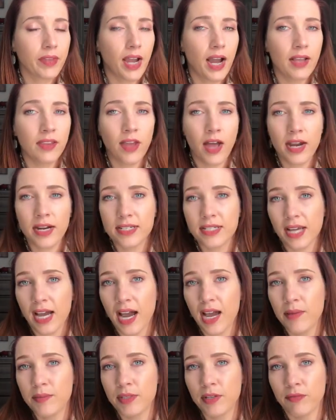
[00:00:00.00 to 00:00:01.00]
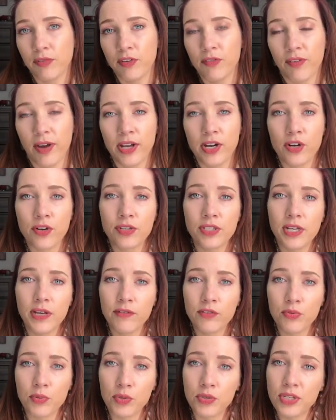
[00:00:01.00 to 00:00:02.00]
A lot of times if we find
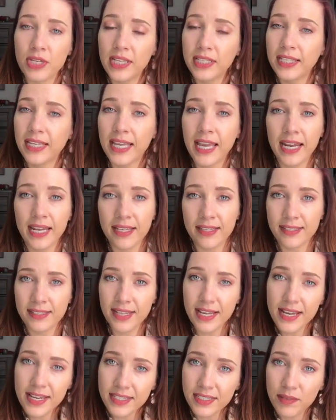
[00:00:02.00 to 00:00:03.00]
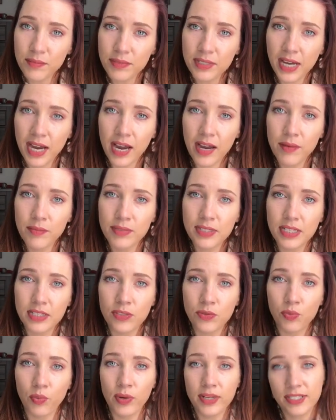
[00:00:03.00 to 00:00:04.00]
ourselves routinely getting sick, sometimes
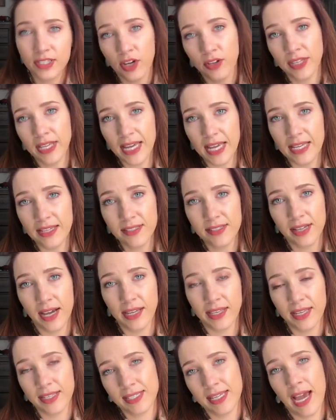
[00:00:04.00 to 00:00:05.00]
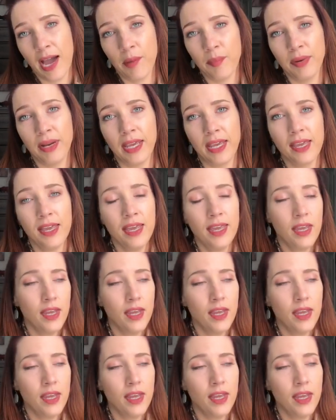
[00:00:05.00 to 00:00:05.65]
it's what's on the inside that's happening.